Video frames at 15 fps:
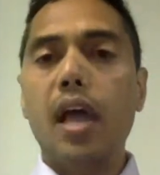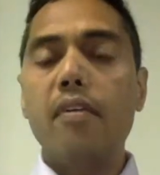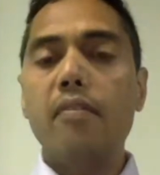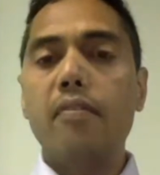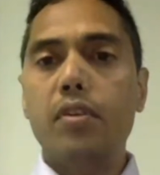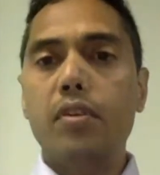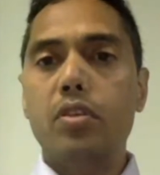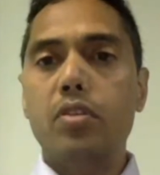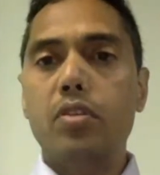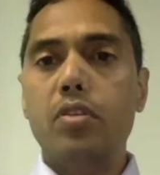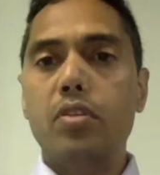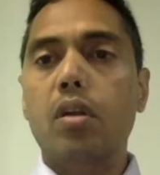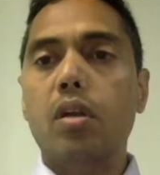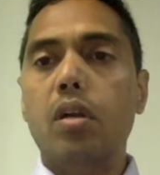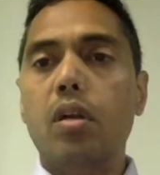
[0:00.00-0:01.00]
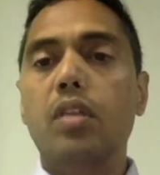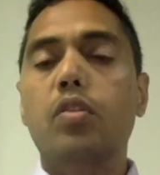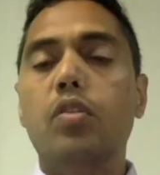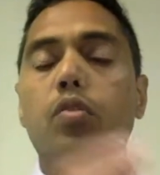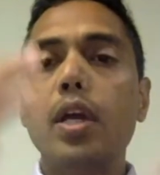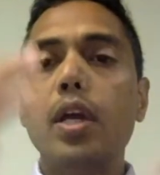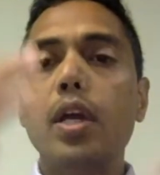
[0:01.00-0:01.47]
emphasis or the
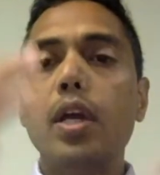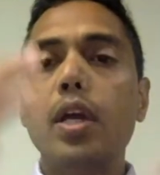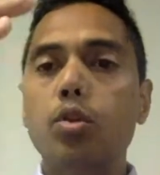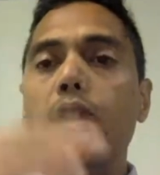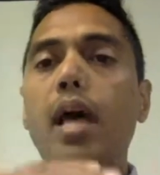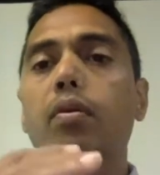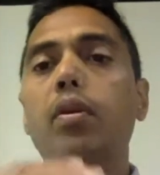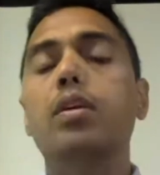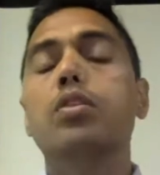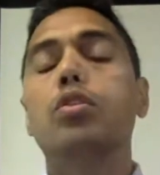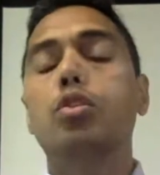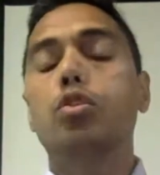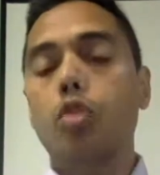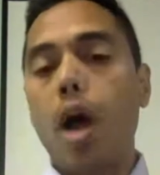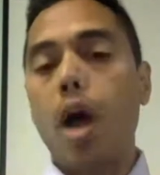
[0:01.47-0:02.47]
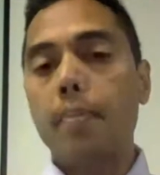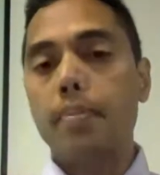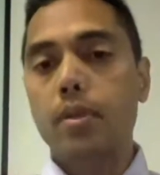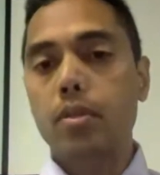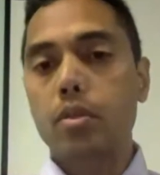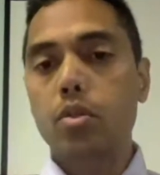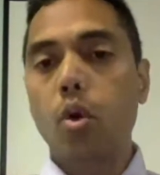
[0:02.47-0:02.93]
threshold level is
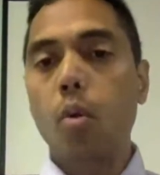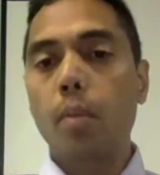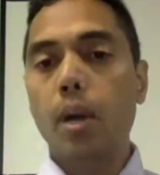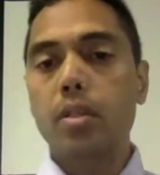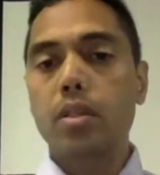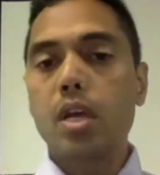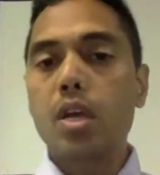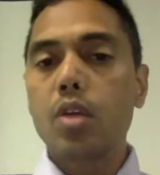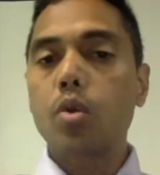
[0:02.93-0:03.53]
dropped so much.